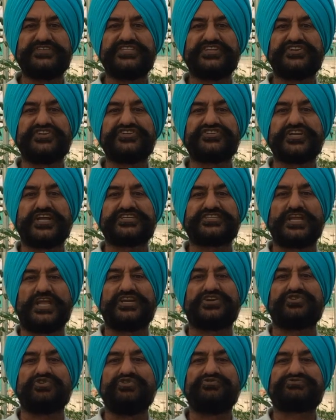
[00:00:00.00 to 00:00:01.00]
retractile
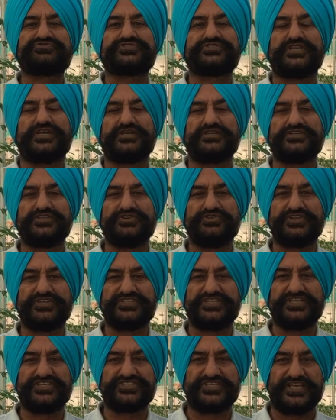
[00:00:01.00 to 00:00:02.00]
roofs during
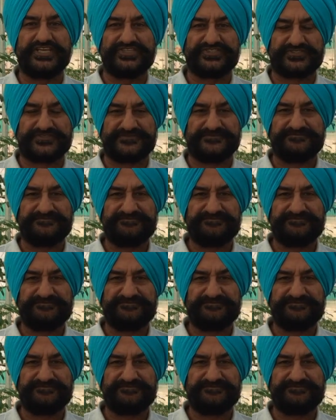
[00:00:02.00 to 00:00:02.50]
these days.